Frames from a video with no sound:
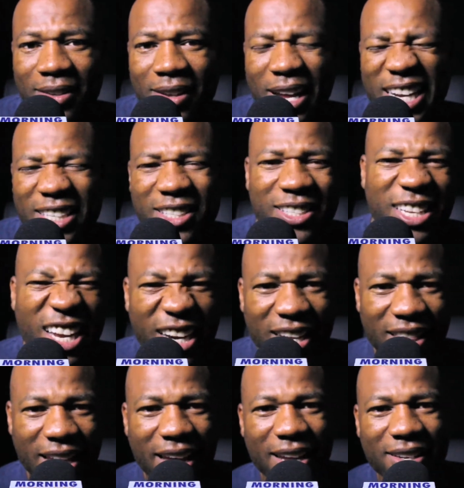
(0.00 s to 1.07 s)
I study
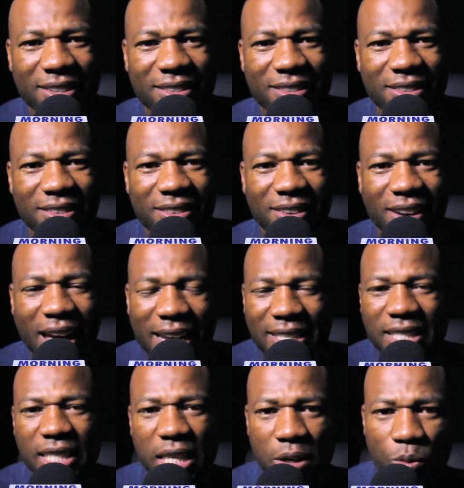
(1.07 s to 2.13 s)
that. I
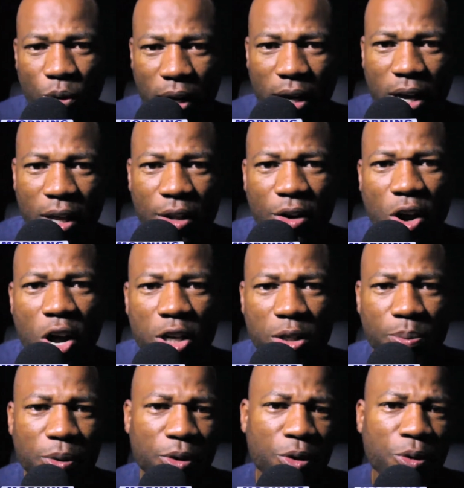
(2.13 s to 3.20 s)
see what other
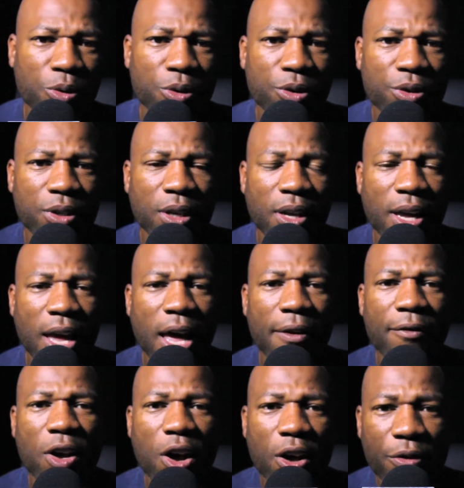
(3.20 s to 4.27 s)
entrepreneurs
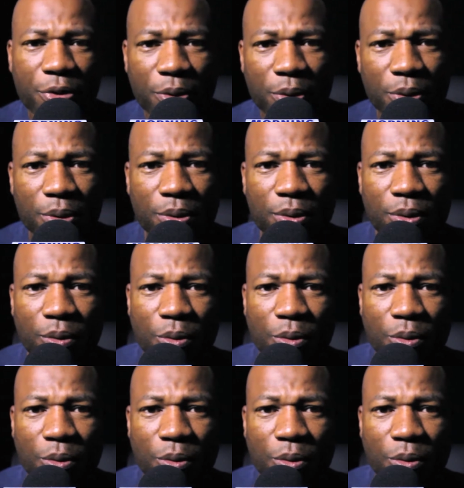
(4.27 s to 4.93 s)
have gone through,